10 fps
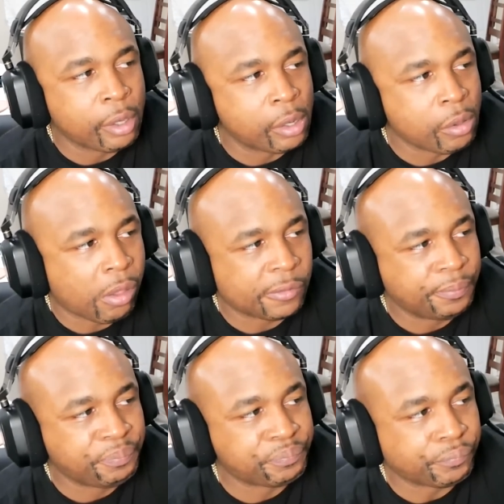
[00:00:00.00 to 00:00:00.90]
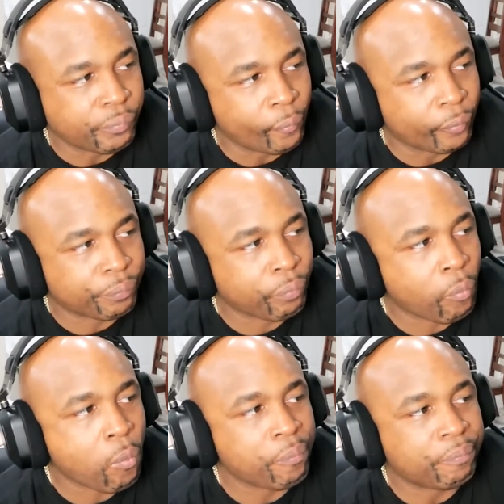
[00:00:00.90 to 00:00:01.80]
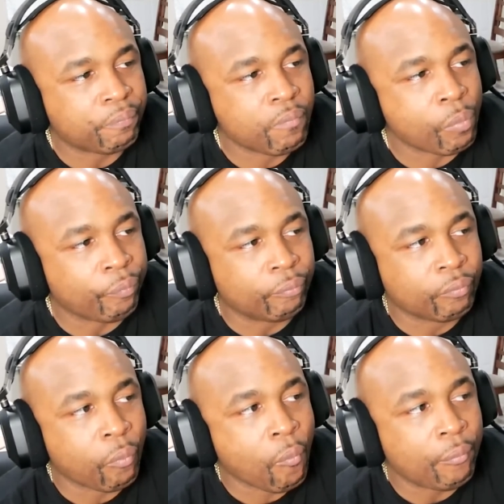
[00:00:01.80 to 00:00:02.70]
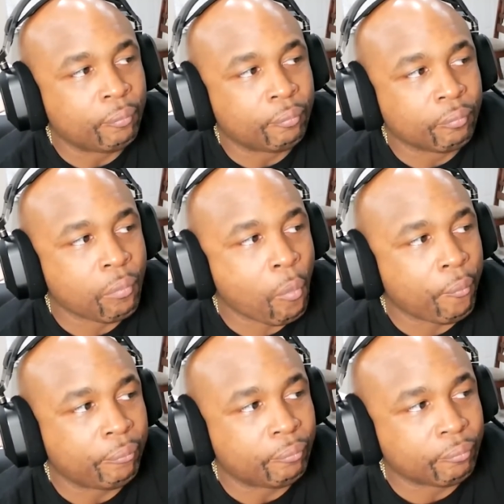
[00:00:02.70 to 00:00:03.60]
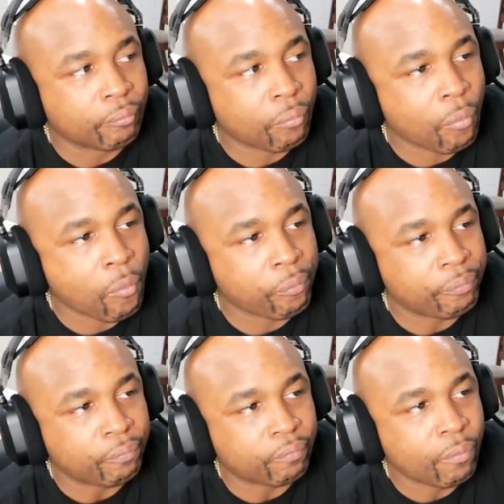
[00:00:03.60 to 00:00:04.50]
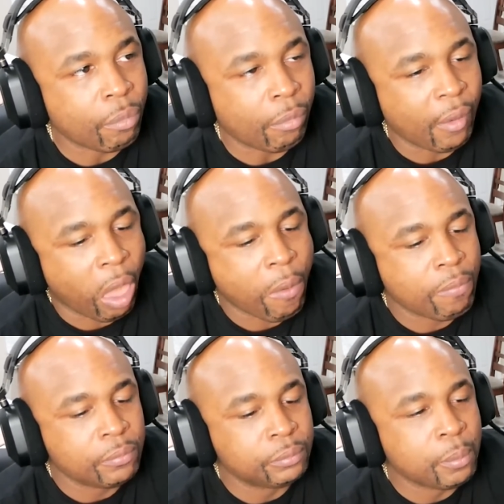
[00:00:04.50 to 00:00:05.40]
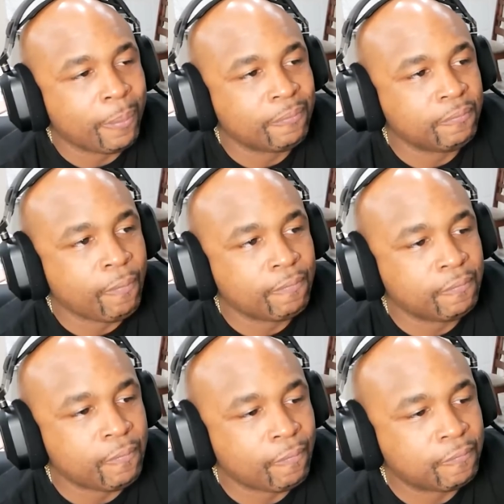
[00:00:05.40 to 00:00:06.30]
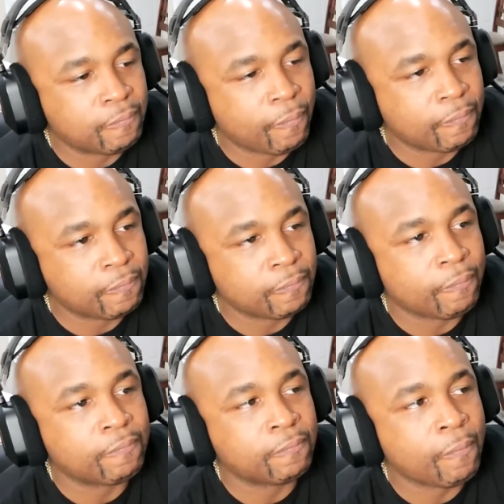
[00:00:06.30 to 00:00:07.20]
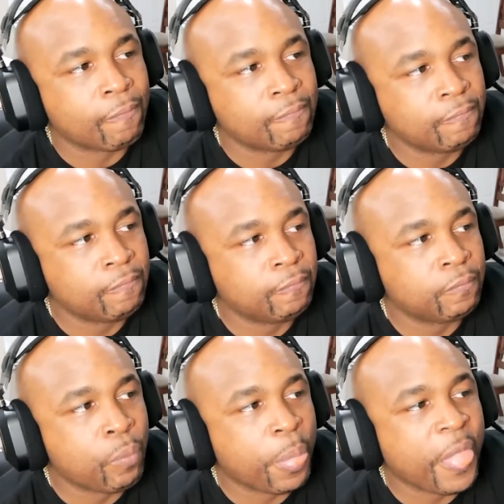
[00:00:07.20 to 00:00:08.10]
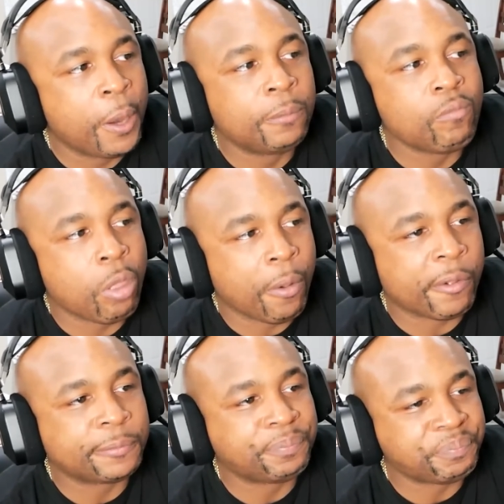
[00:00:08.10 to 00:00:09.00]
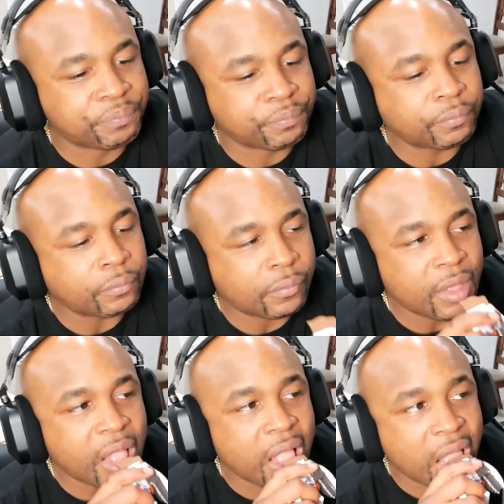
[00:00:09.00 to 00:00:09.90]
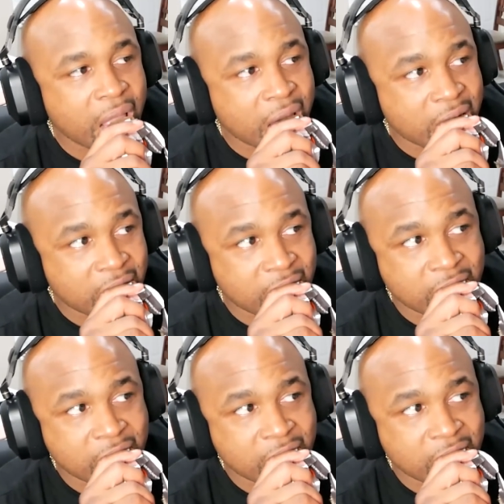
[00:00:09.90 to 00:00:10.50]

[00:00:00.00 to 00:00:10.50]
You can't go out unless you are escorted by a man. And when you do, you come home with a butt crack full of sand. No alcohol, no rum and cokes, and no Dom Perignon.